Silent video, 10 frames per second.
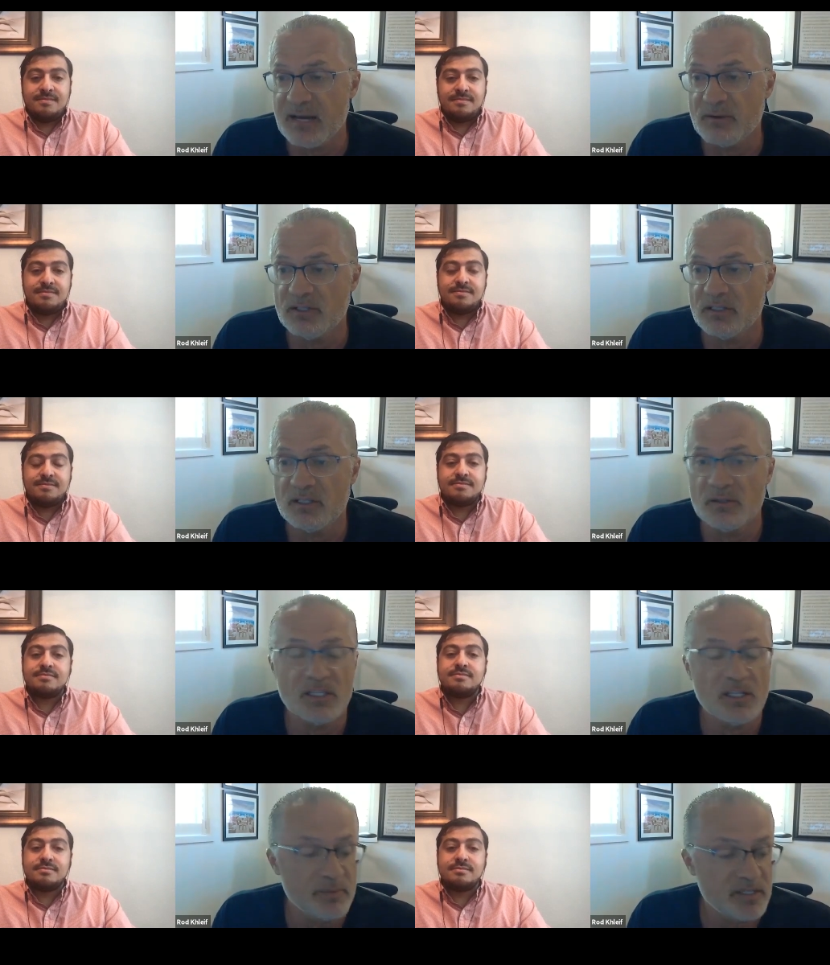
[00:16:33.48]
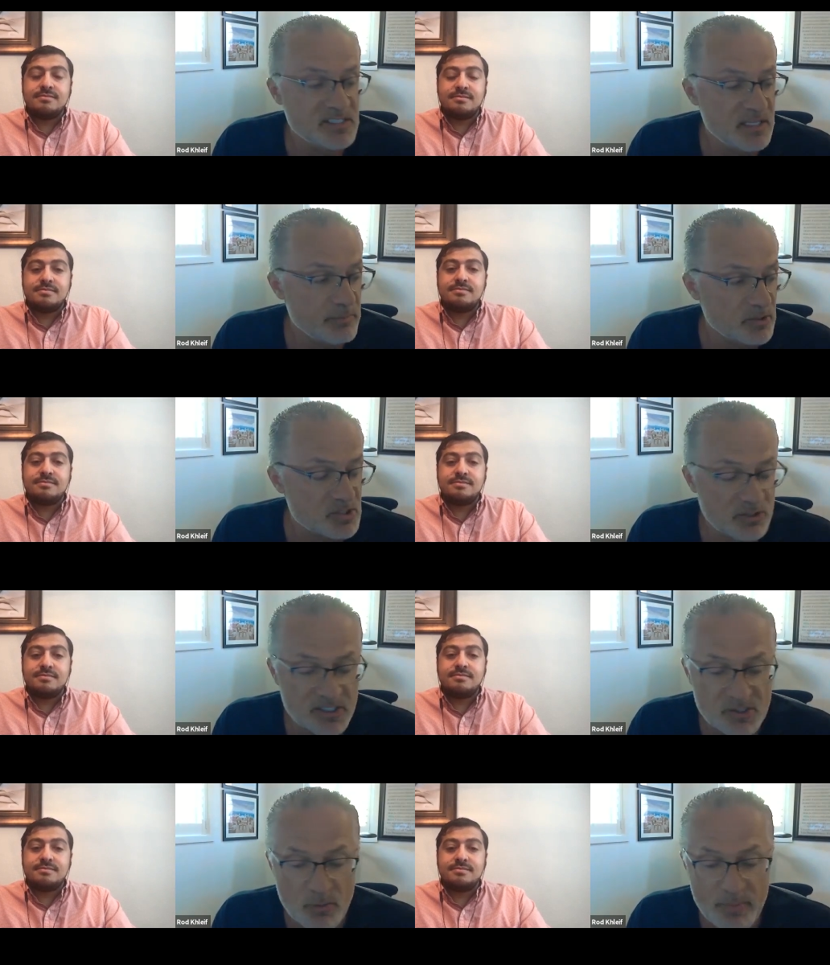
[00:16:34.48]
Speaker 1: a little, little, bit deeper so let's
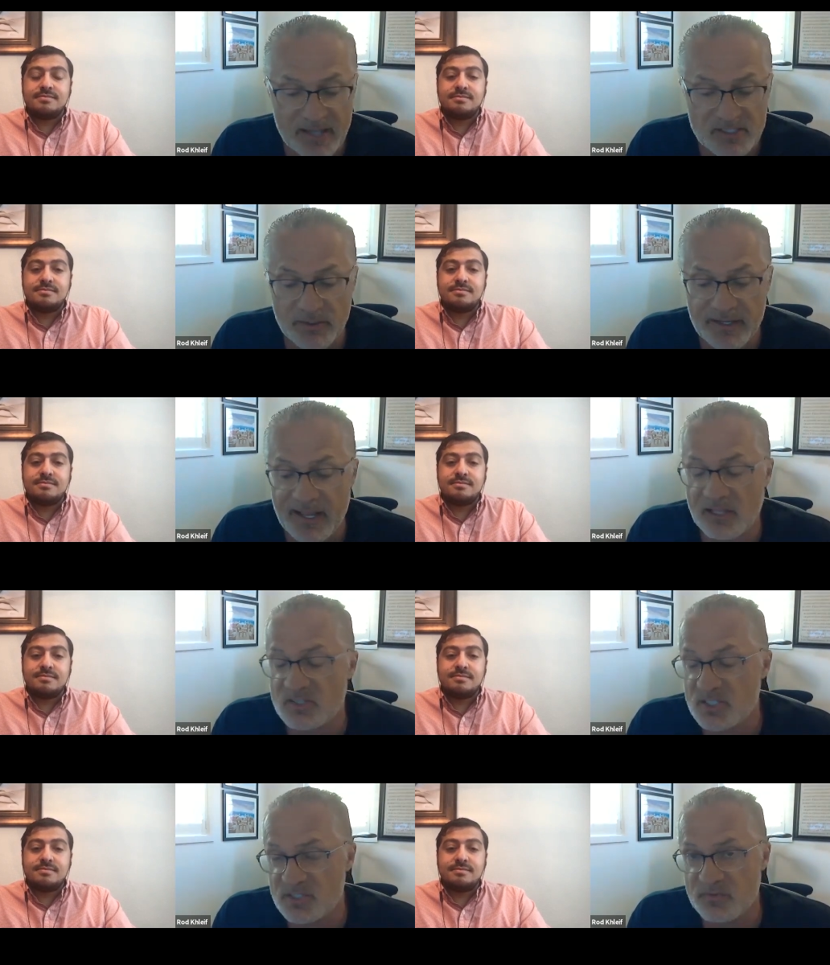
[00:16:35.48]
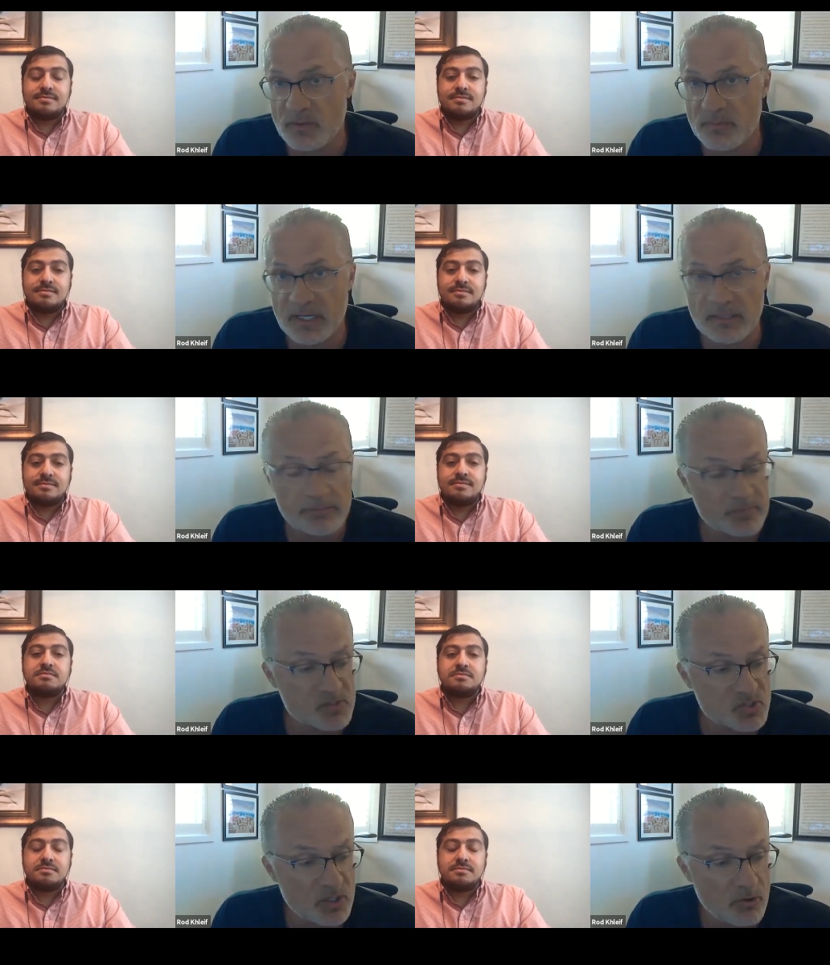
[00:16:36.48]
go back to analysis for a minute
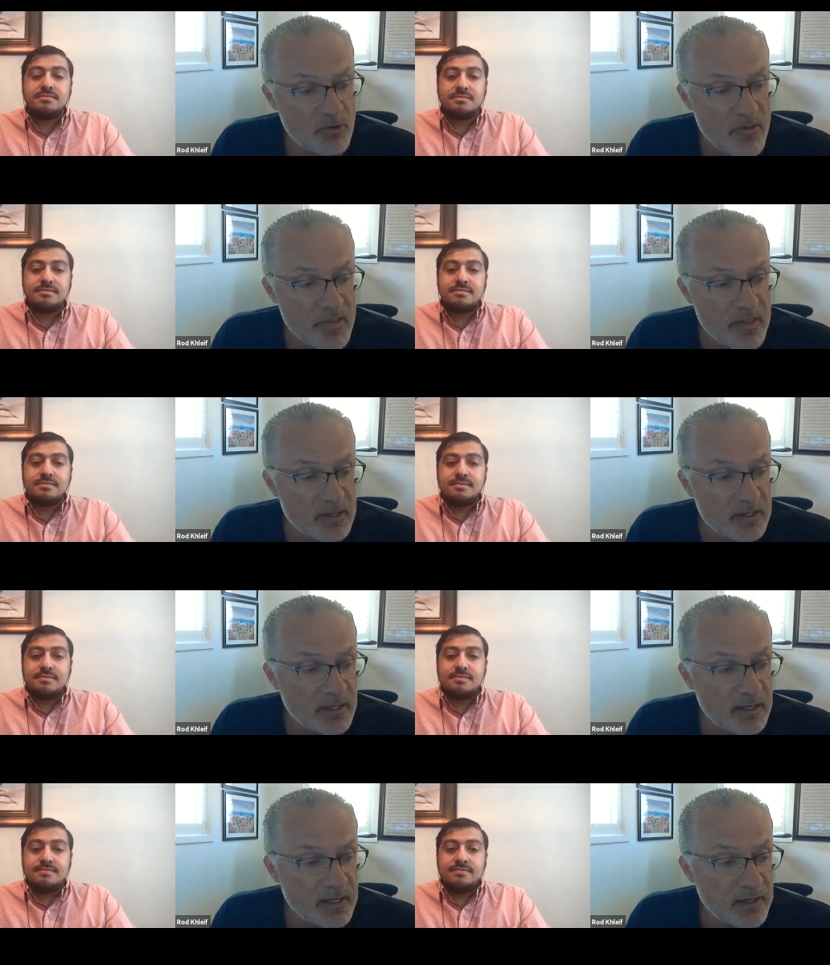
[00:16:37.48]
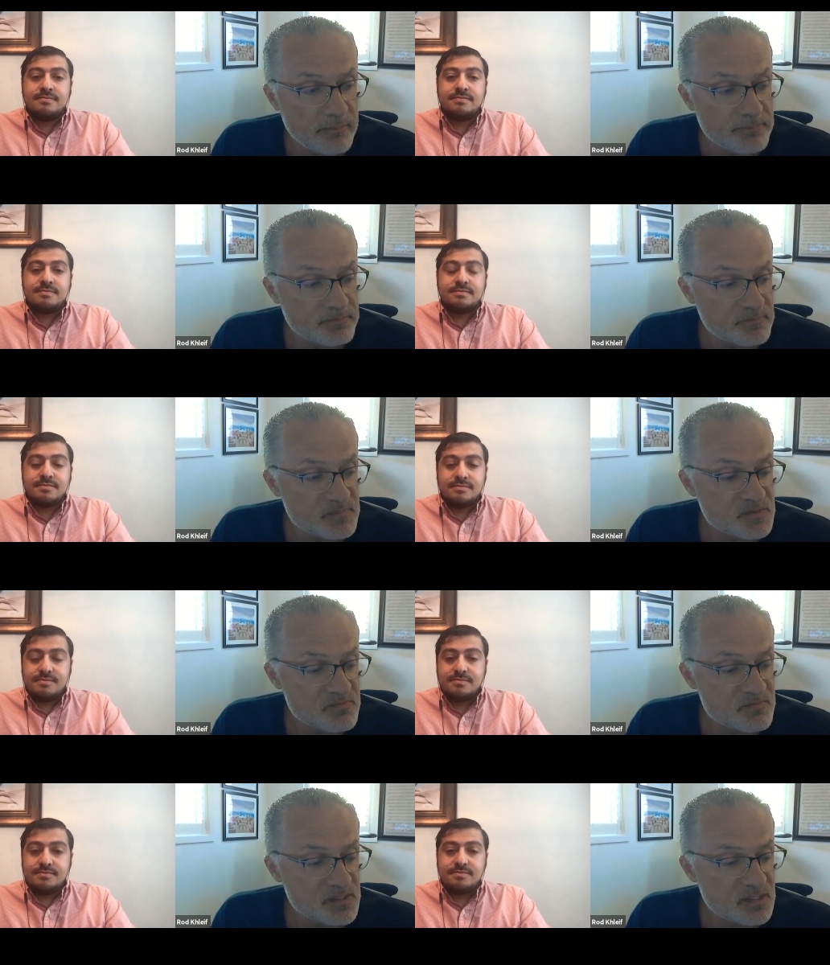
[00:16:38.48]
so um,
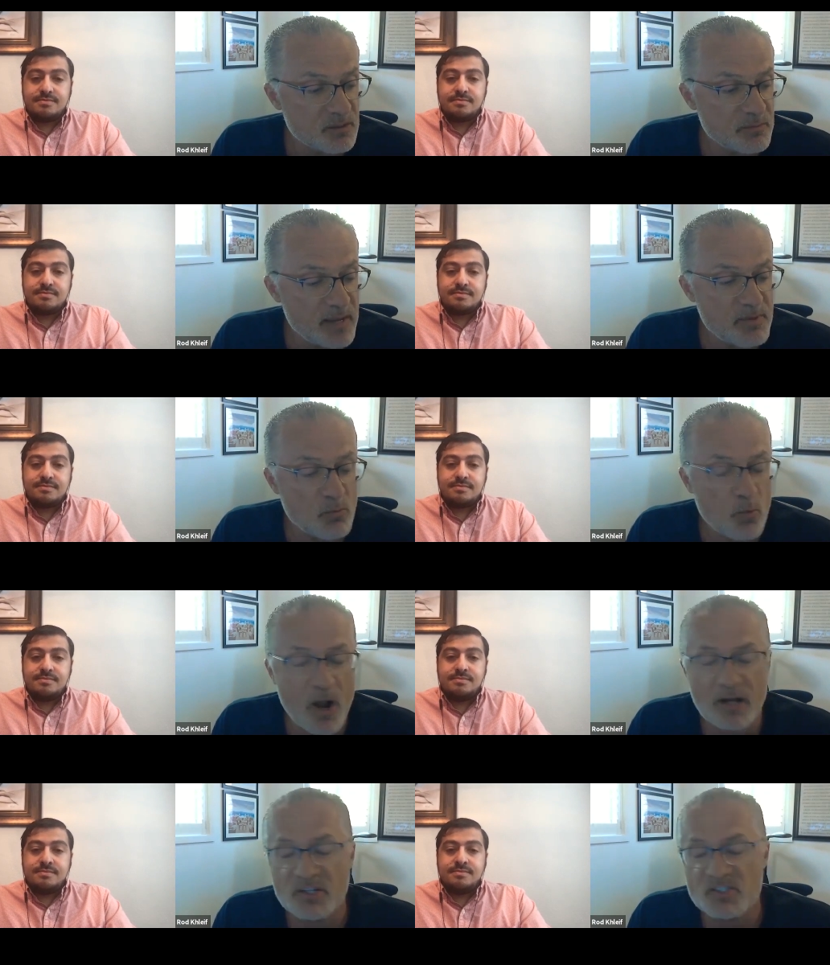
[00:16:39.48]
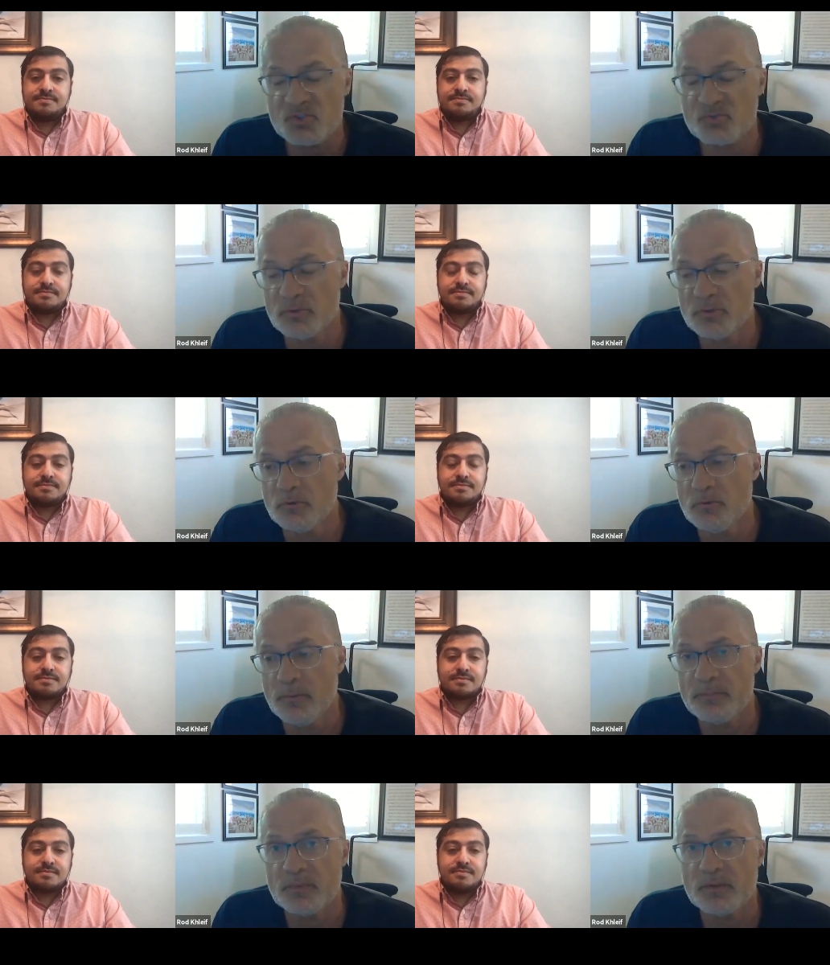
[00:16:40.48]
you know maybe walk us through
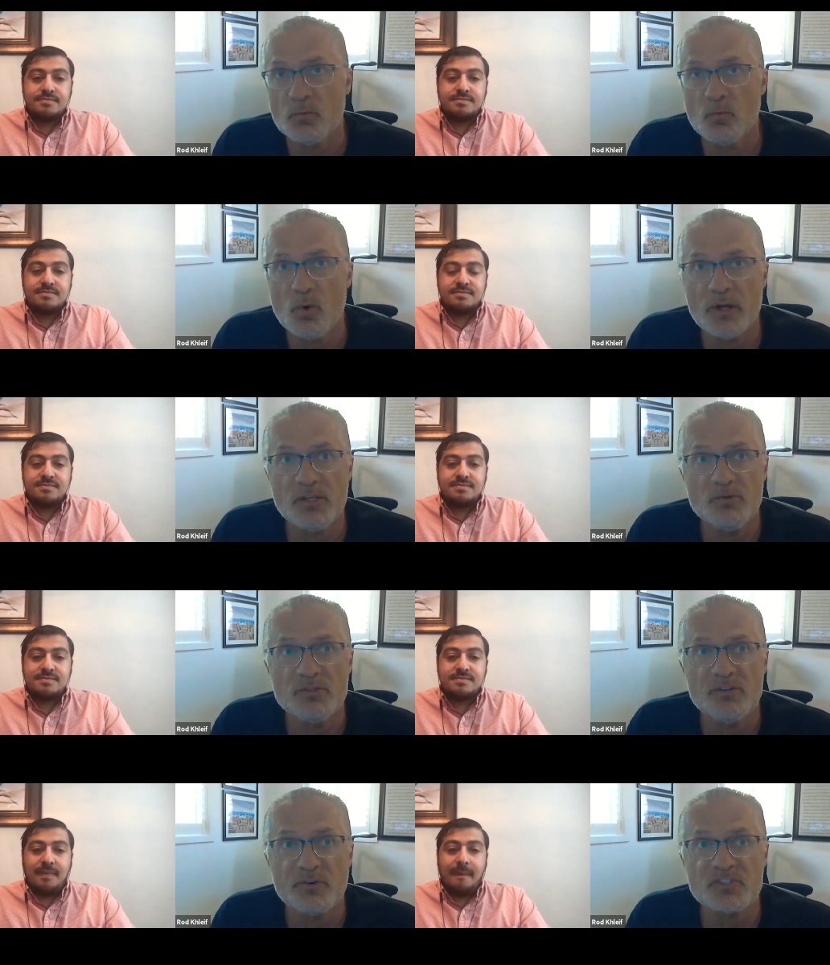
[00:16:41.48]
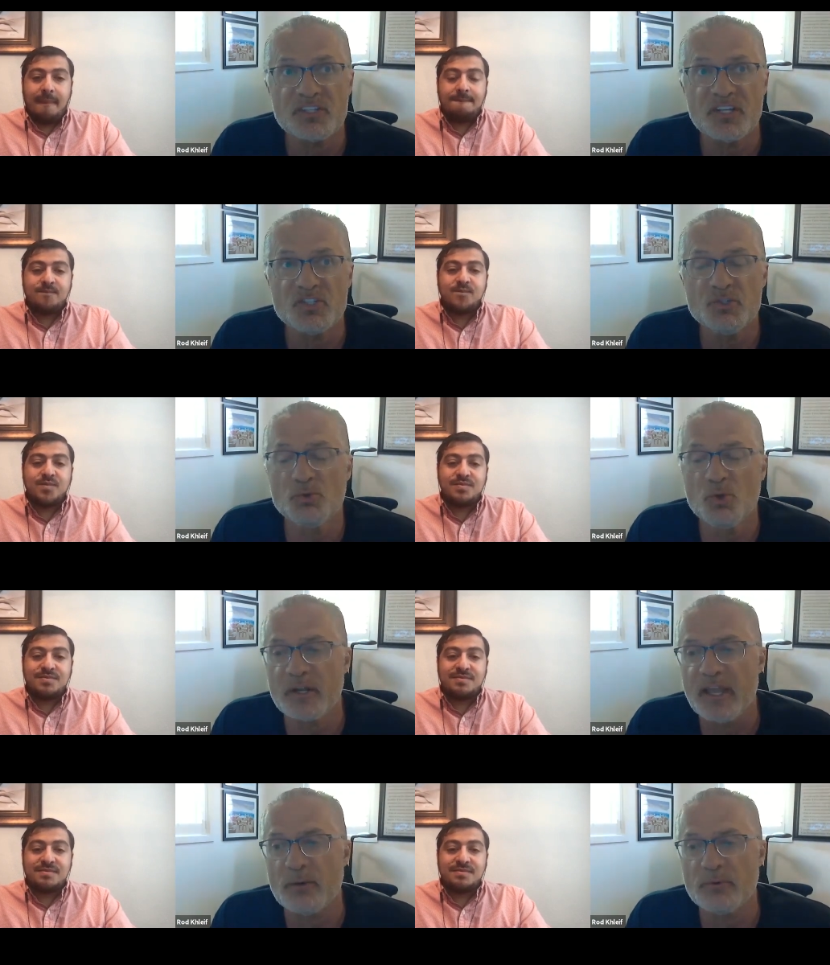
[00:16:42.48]
what you the first things you look
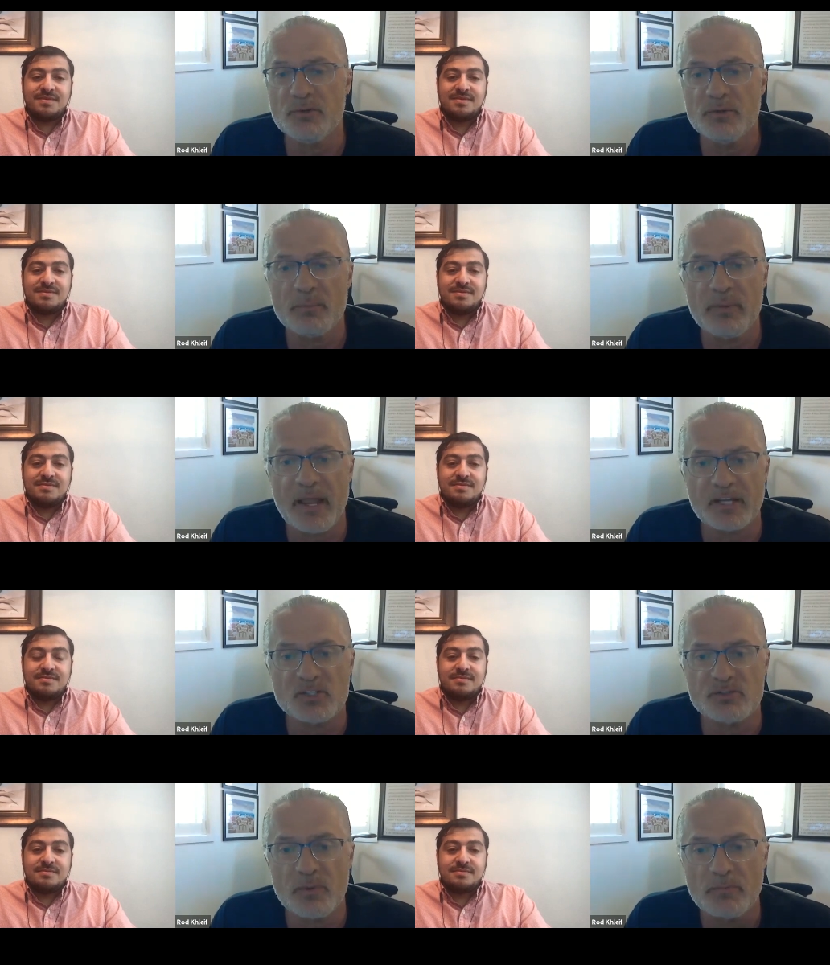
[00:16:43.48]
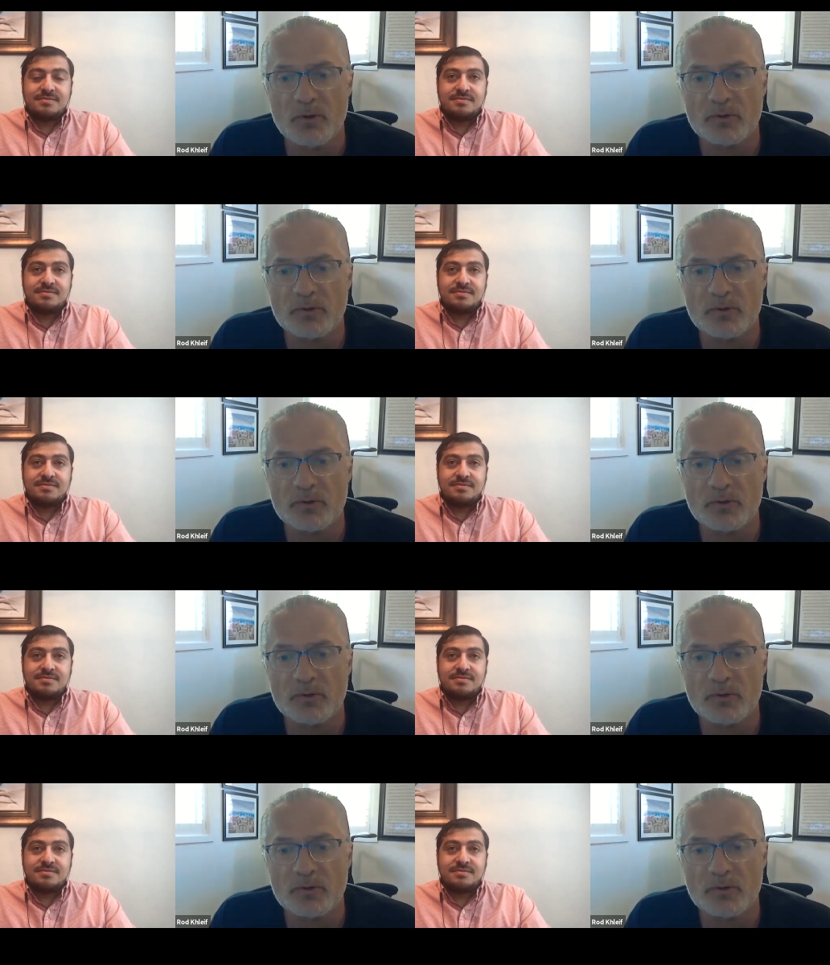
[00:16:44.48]
at when you get a package from a broker